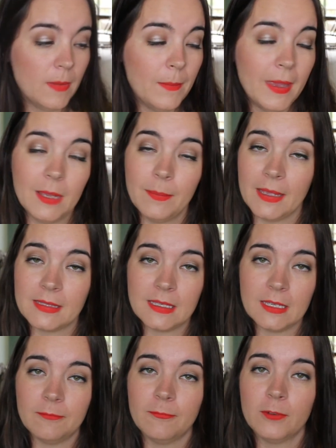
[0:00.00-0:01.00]
my makeup
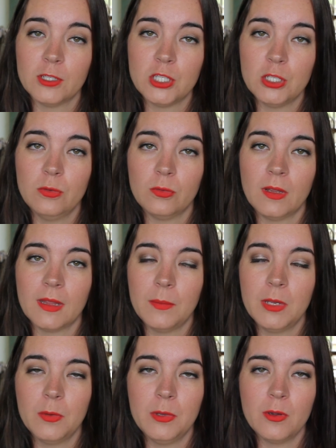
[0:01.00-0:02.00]
basket for June. Let
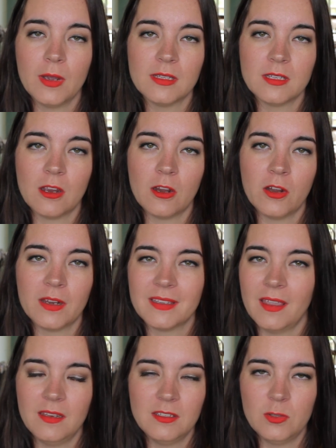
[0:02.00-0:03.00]
me know what you guys are
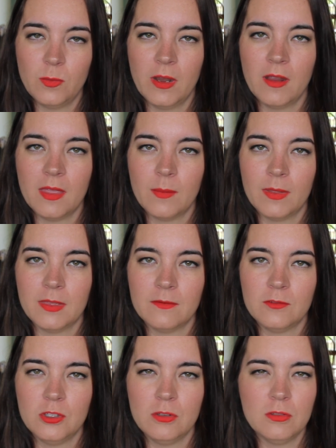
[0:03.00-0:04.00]
excited to wear in the month
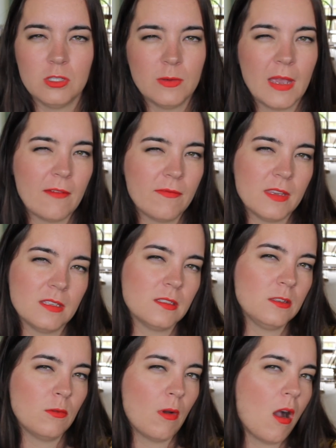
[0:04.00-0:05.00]
of June. Do you have things
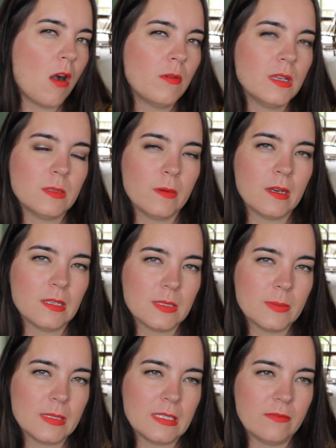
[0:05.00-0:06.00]
that you always wear in
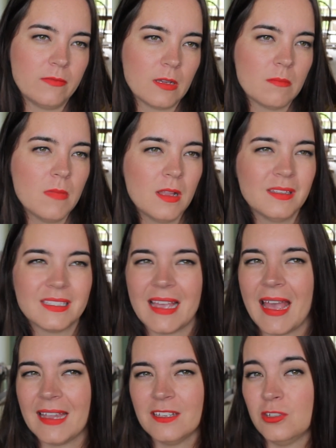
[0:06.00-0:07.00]
specific months?
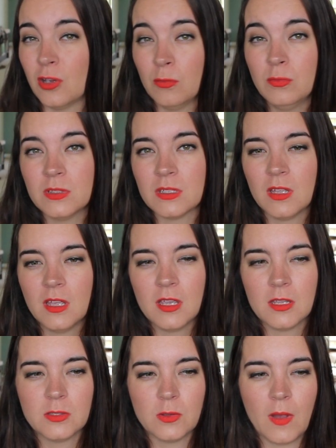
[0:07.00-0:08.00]
I don't.
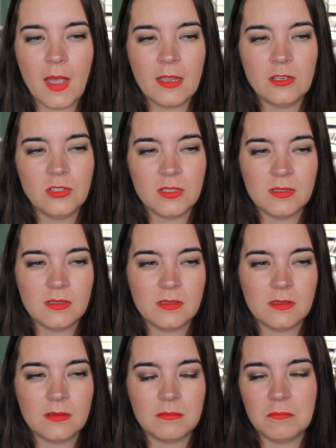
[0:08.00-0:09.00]
So I
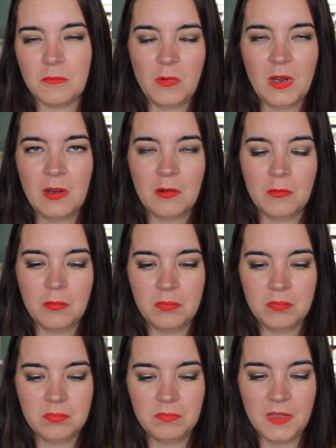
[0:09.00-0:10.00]
just wear
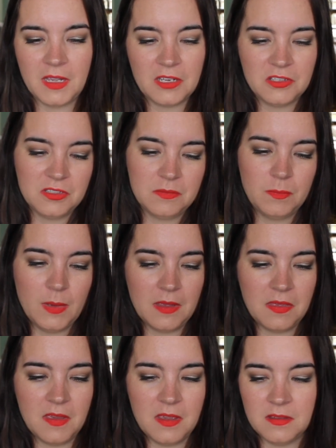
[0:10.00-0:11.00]
like I just pick
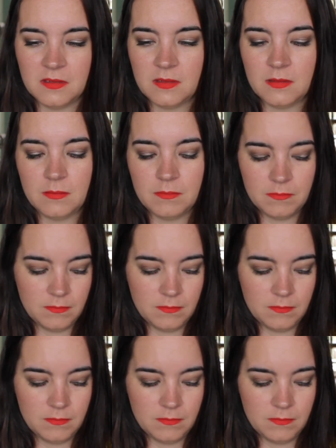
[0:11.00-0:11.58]
things